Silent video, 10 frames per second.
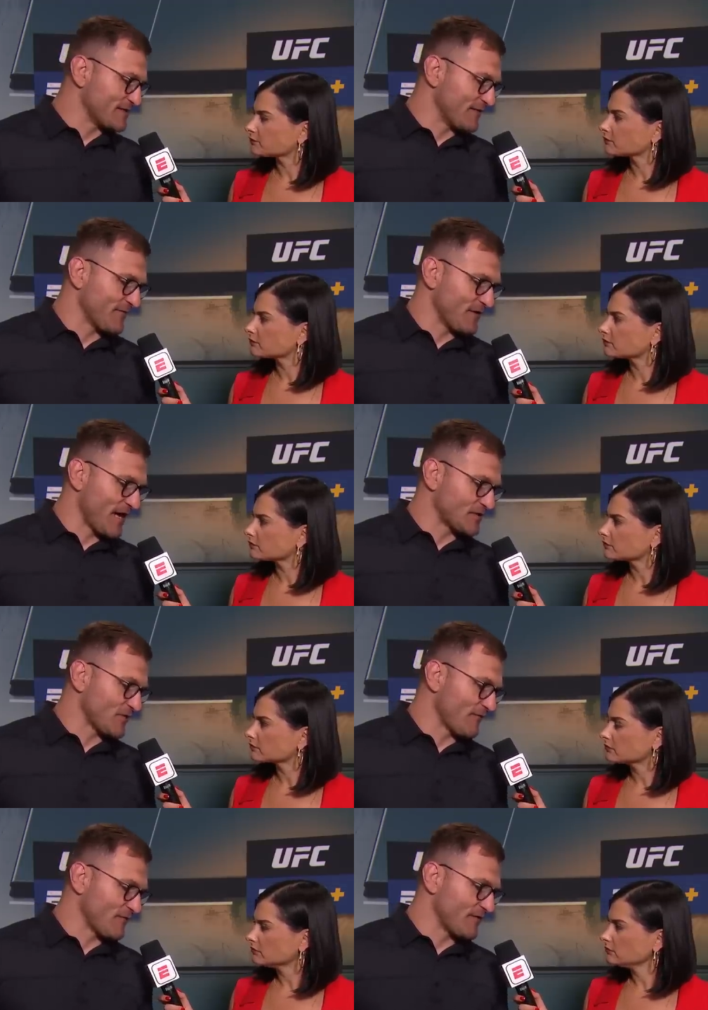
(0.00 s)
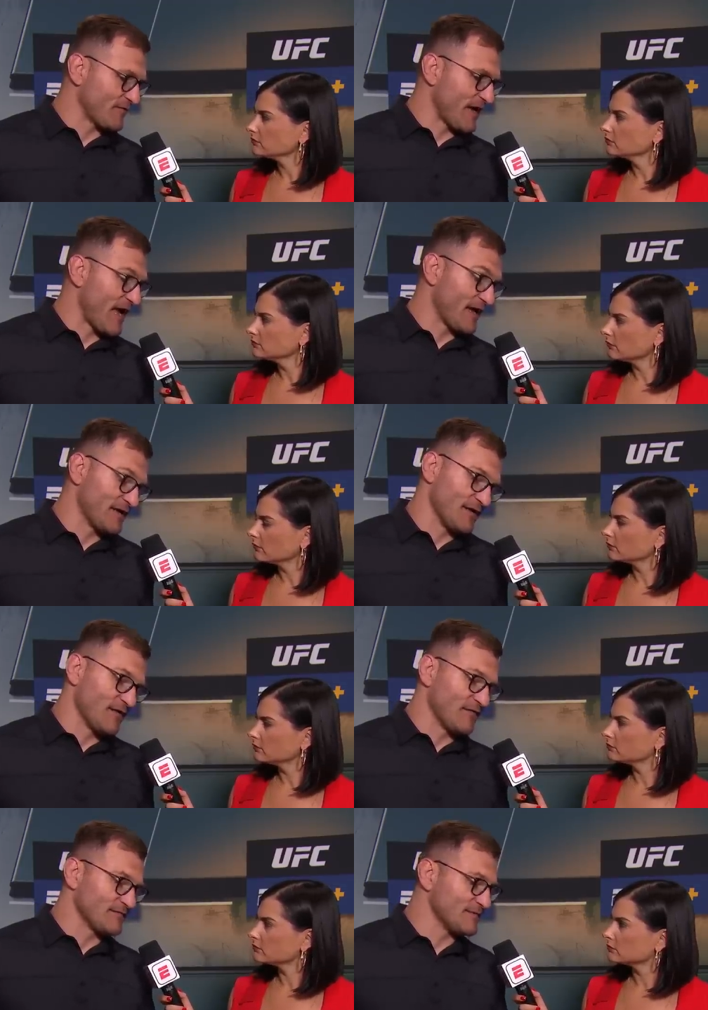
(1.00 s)
Speaker 1: different. You got to train for a different guy, and
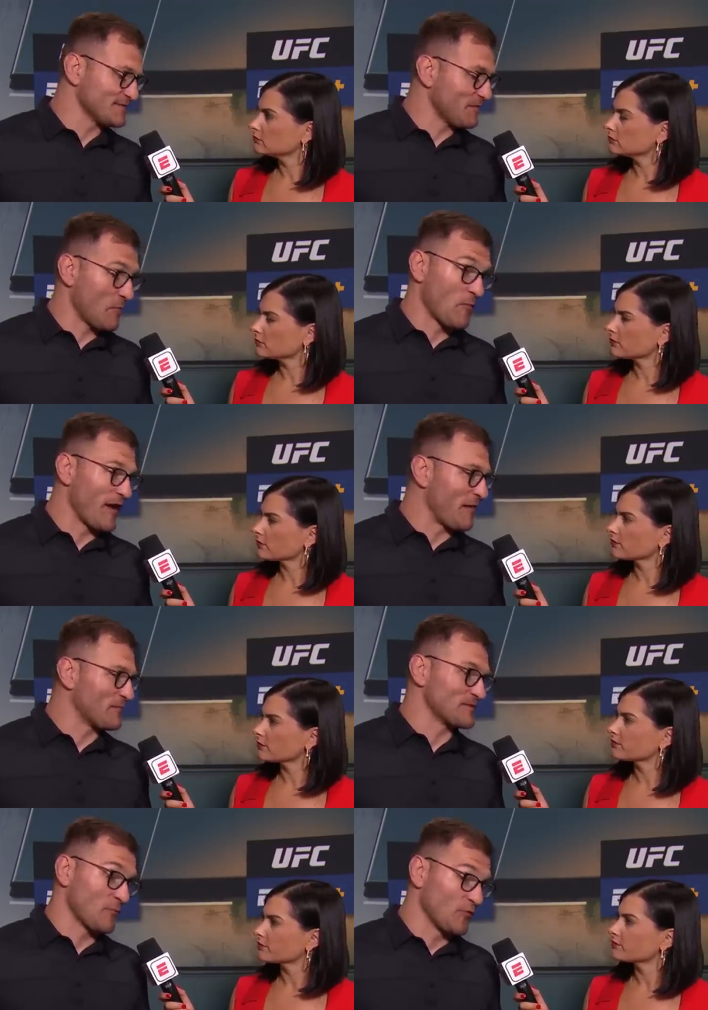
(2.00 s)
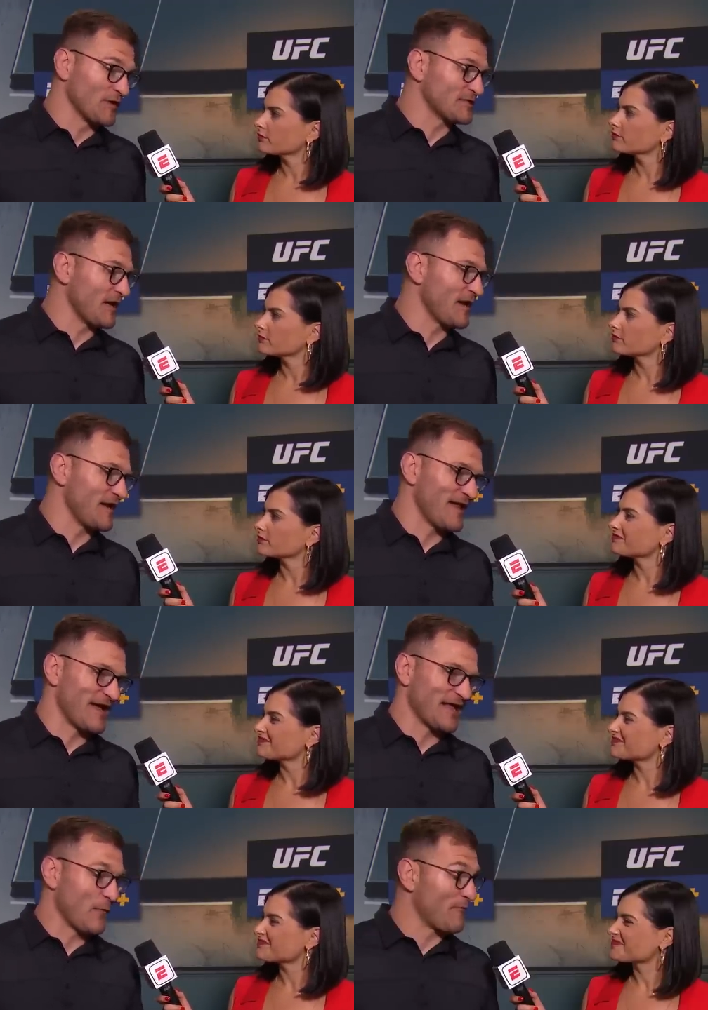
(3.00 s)
you know, I'm ready. I'm, I'm really excited, and uh,
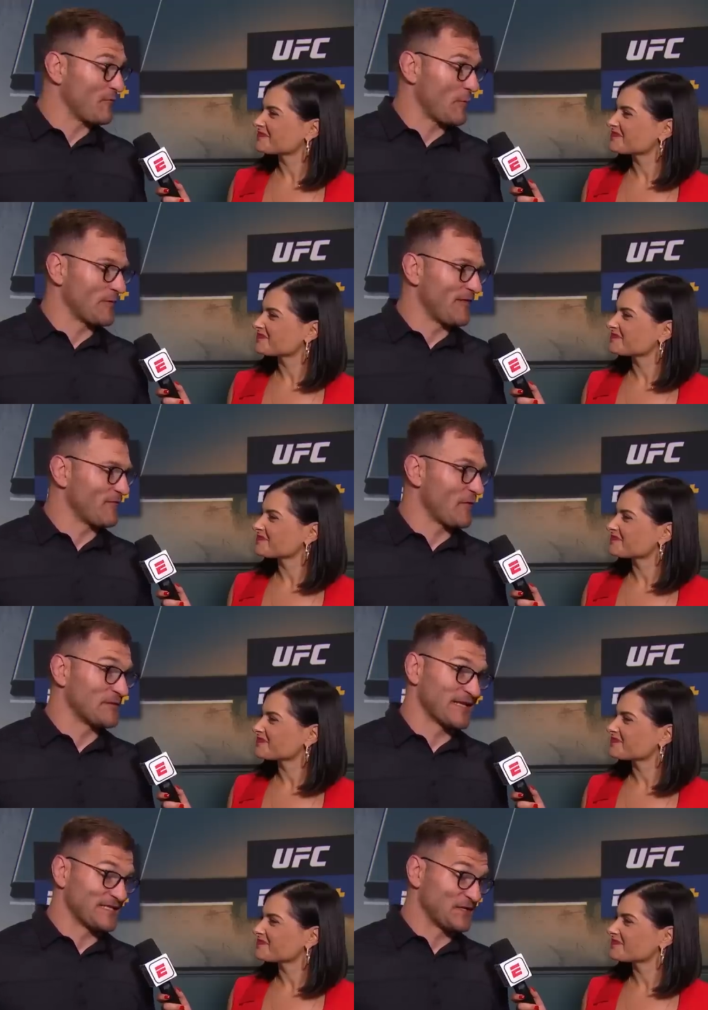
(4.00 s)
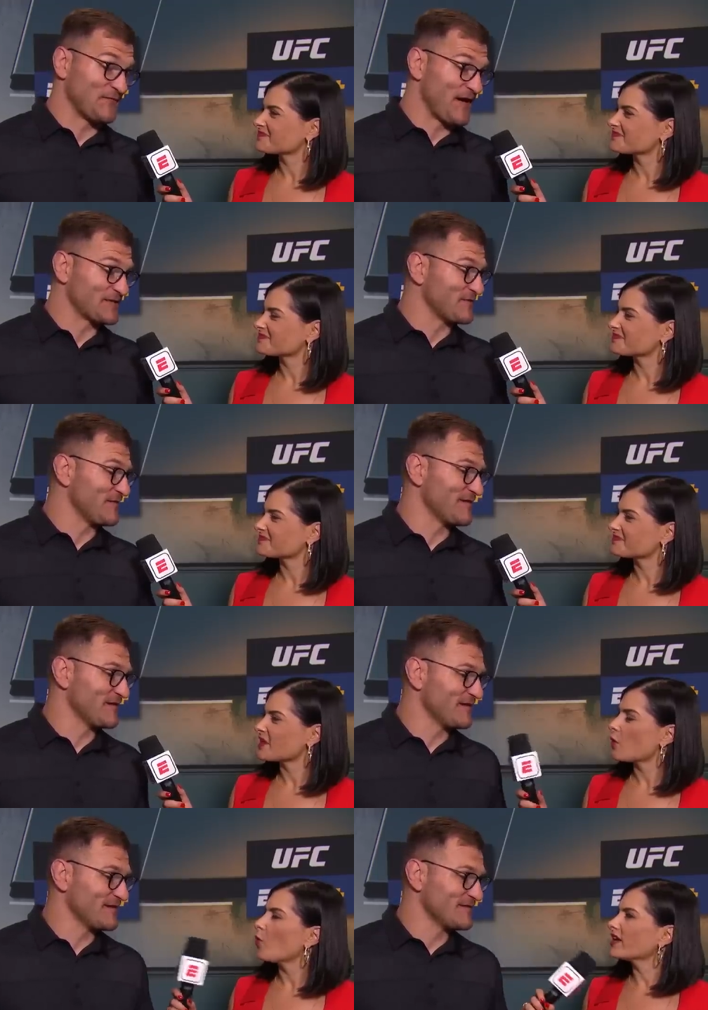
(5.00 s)
I can't wait for November eleventh. I hope it gets here faster.
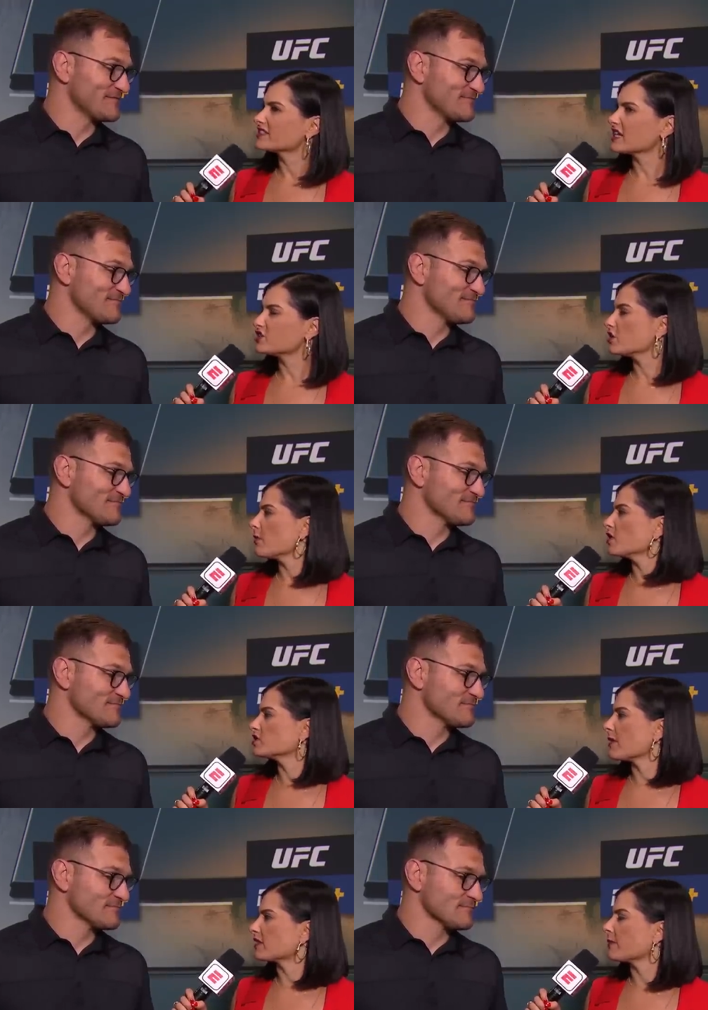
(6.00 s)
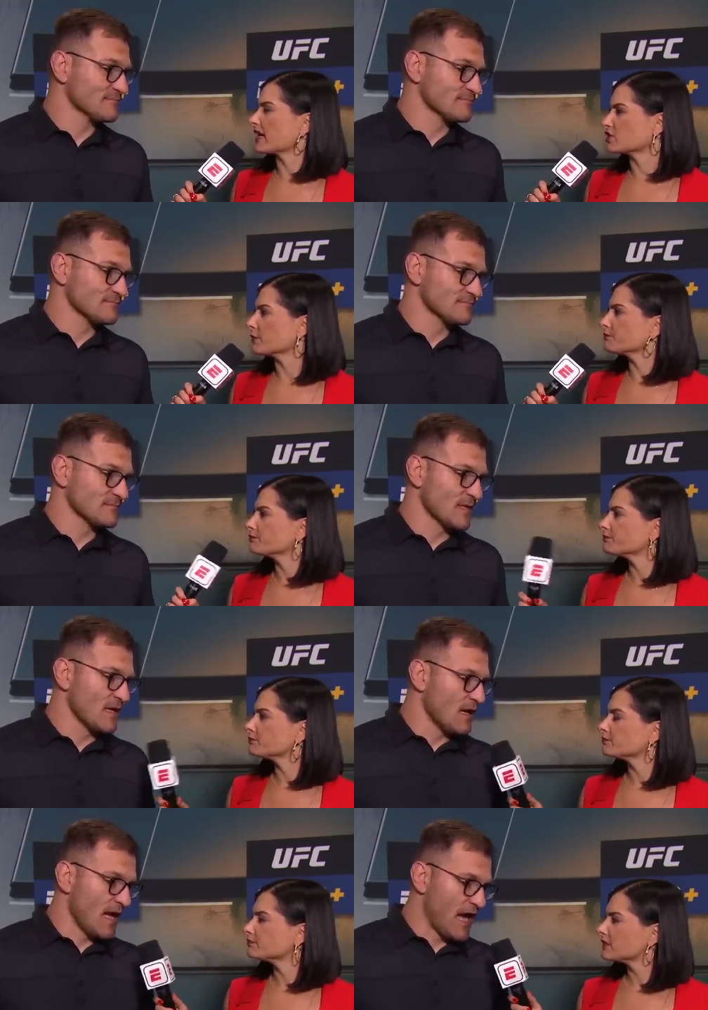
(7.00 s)
Speaker 2: What excites you the most about the matchup?
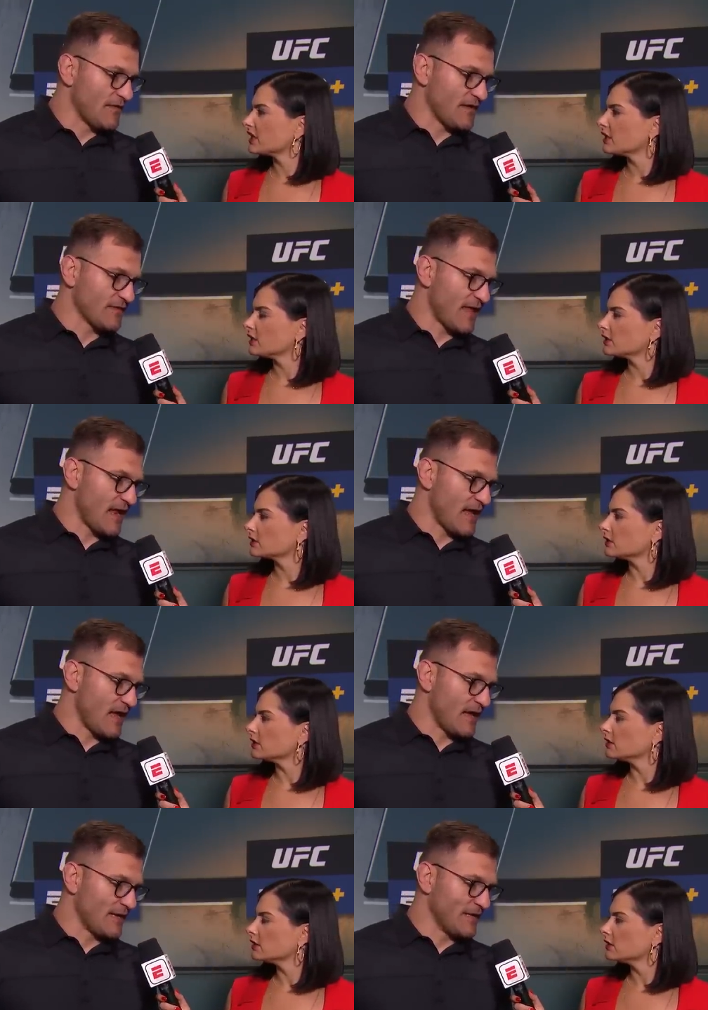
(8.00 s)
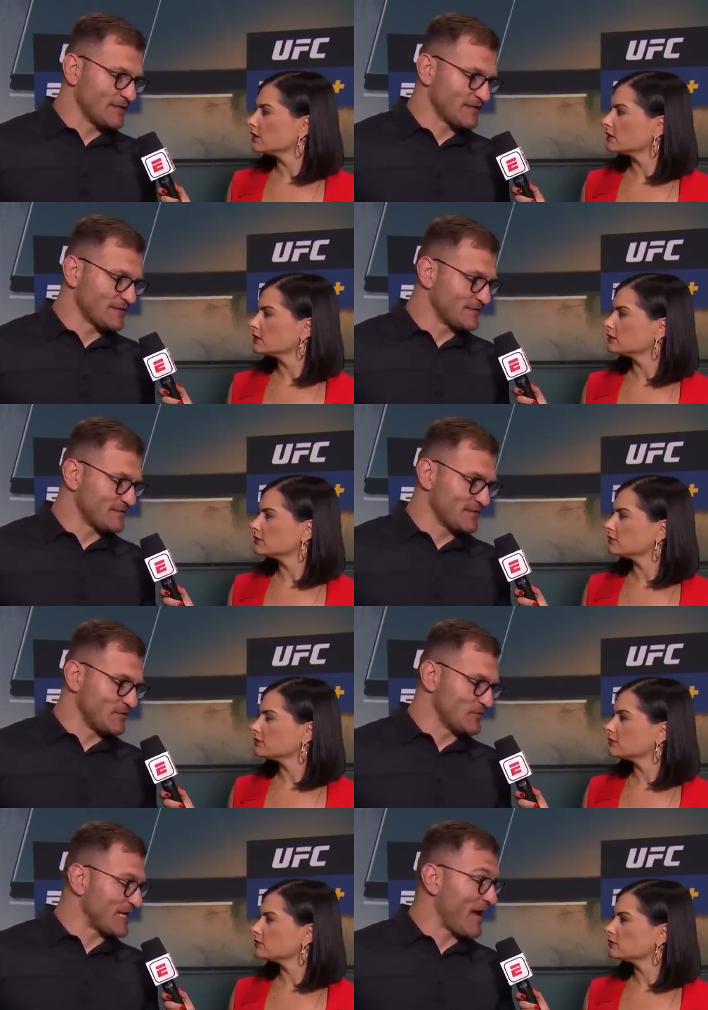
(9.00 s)
Speaker 1: I think that uh, it's just the
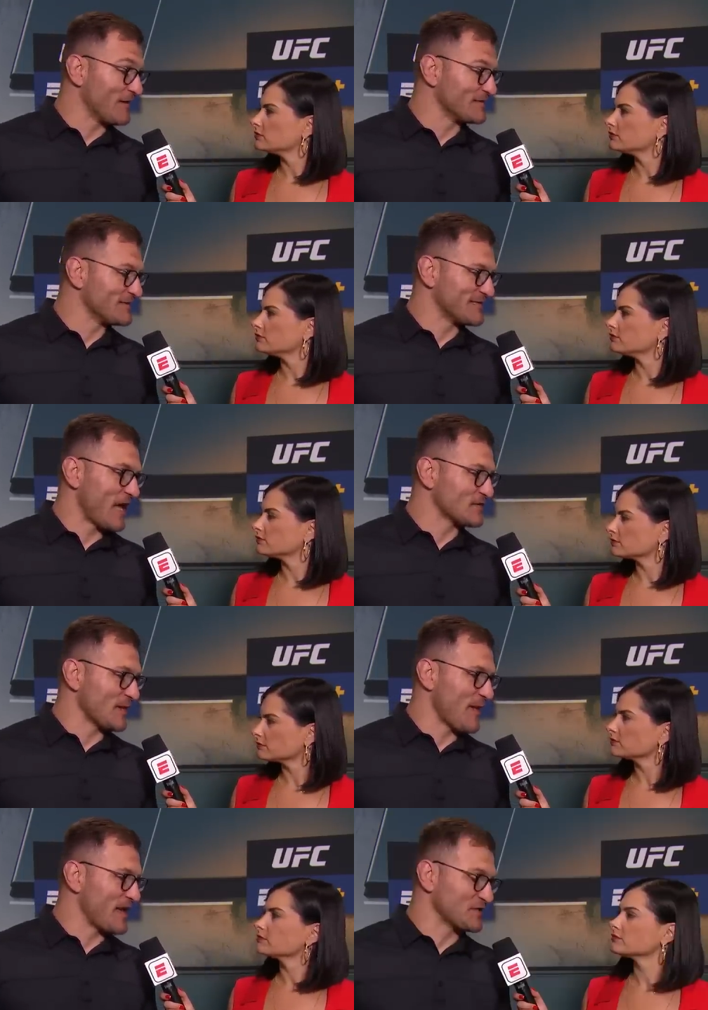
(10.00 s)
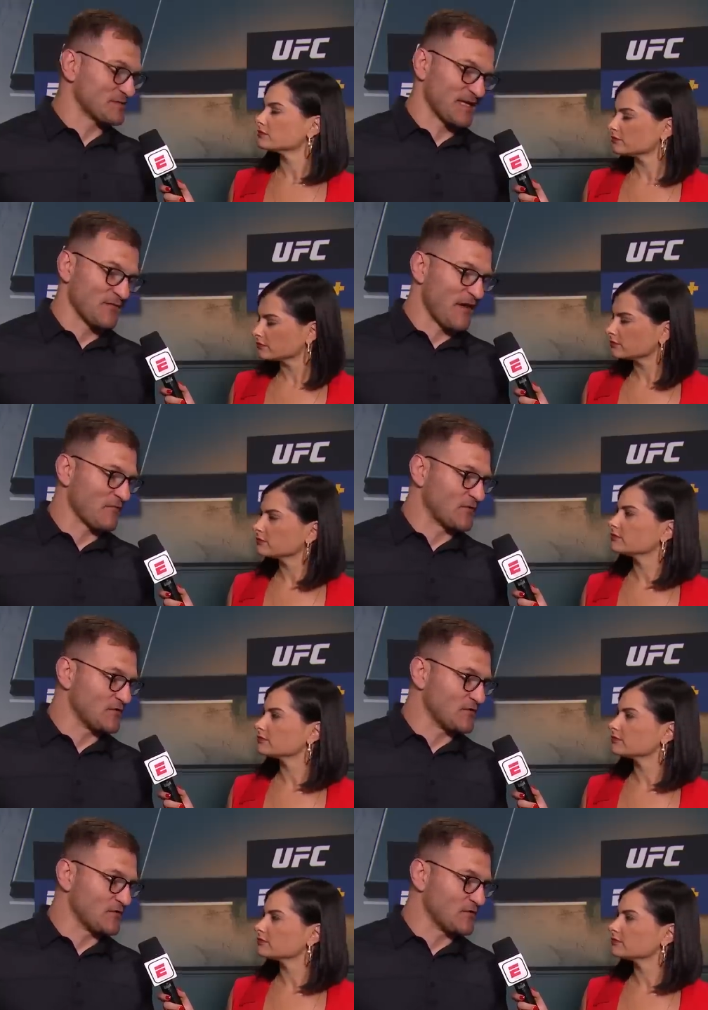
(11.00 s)
two styles. Styles make matchups. I think we have two